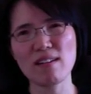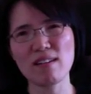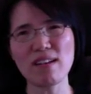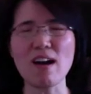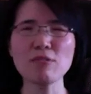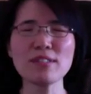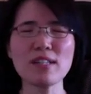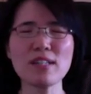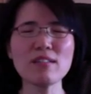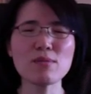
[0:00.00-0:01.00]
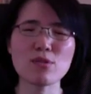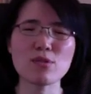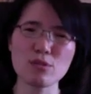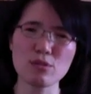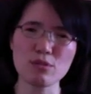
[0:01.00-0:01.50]
Outside of
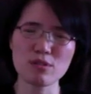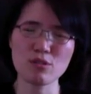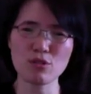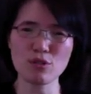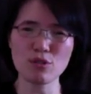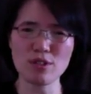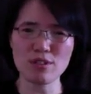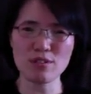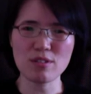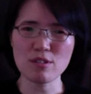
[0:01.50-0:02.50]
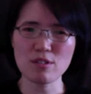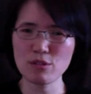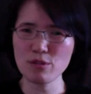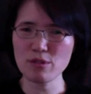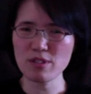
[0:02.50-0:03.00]
school, students
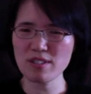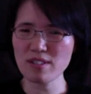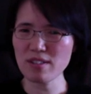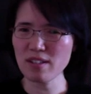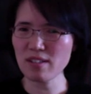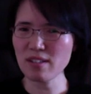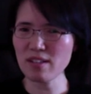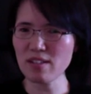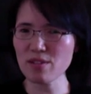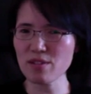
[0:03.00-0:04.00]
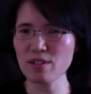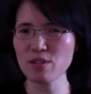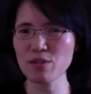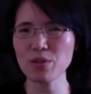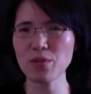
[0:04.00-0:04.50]
use digital
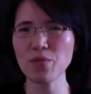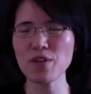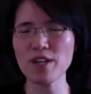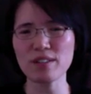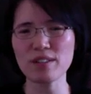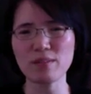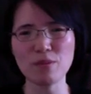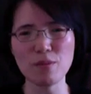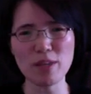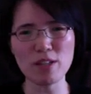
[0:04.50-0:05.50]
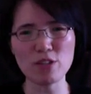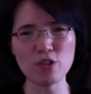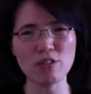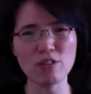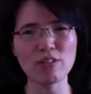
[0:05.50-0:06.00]
technologies to find
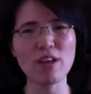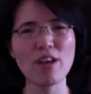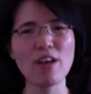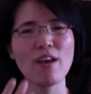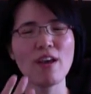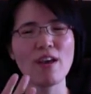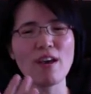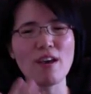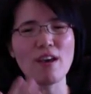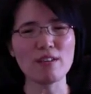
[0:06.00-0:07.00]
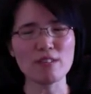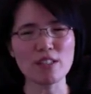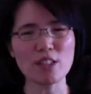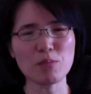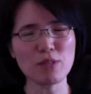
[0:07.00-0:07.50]
information and
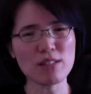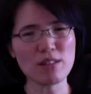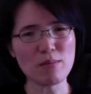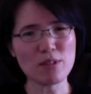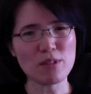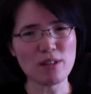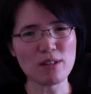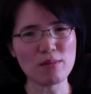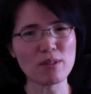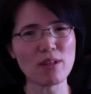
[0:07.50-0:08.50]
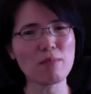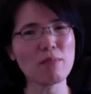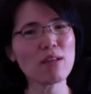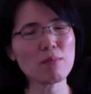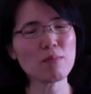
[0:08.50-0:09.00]
express themselves and
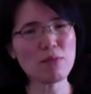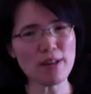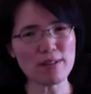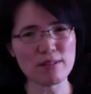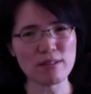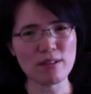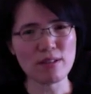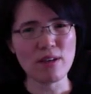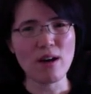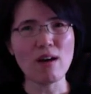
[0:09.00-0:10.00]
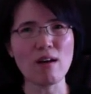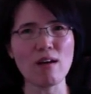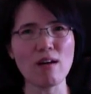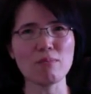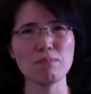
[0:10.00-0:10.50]
make friends.
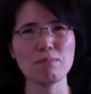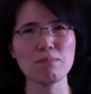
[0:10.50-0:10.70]
But